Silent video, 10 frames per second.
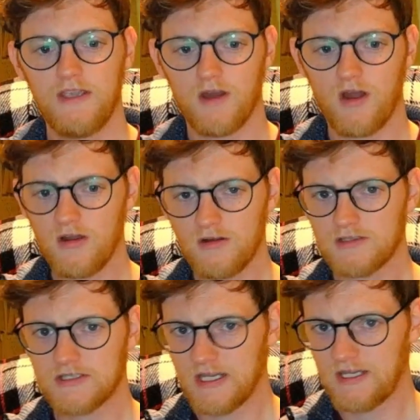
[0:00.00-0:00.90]
The
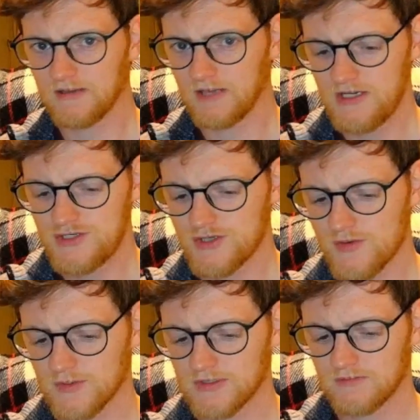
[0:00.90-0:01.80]

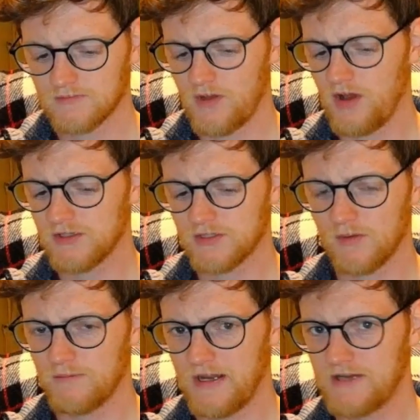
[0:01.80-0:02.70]
articulation was
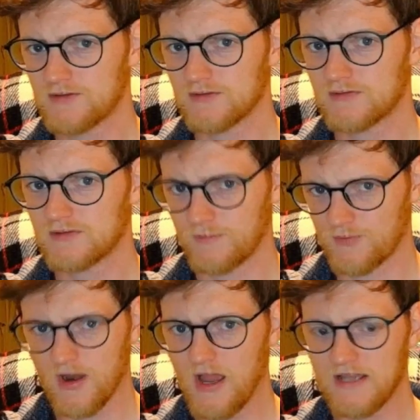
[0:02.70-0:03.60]
also a major
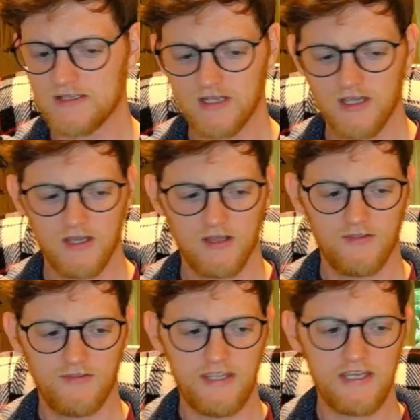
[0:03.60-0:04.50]
surprise.
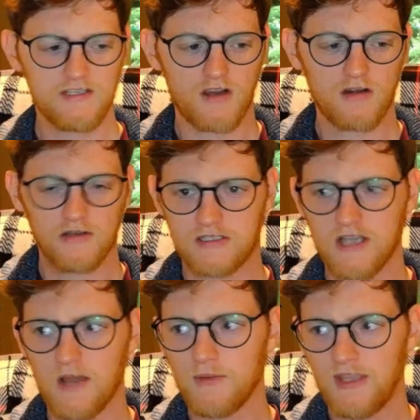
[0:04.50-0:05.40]
These are
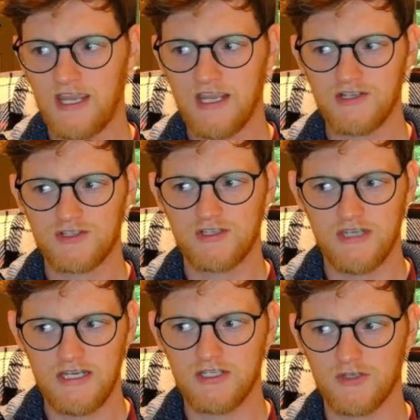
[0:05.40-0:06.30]
double hinge
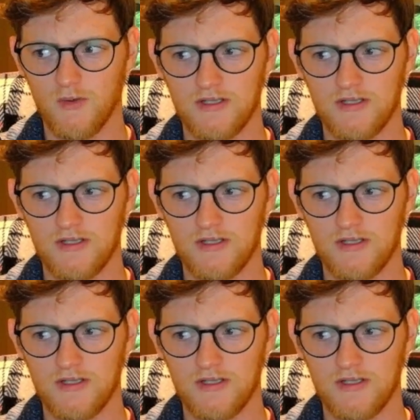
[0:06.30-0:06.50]
knee